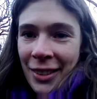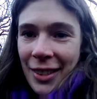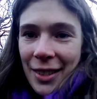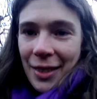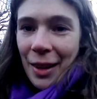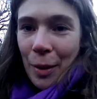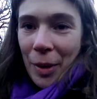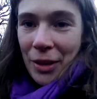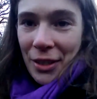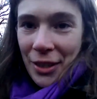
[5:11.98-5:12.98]
This is not
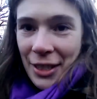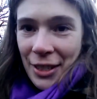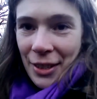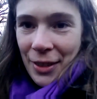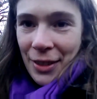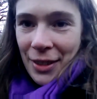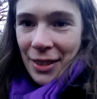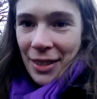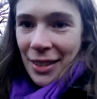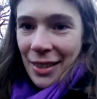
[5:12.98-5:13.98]
about dirty shoes.
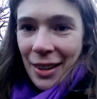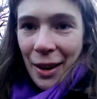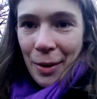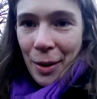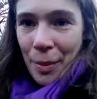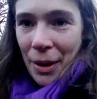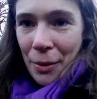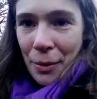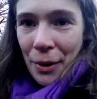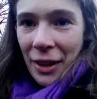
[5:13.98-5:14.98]
This is not about
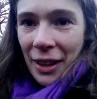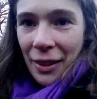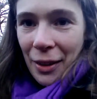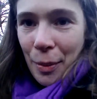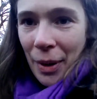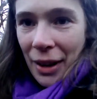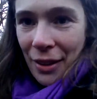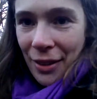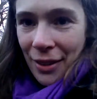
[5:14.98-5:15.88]
walking on the path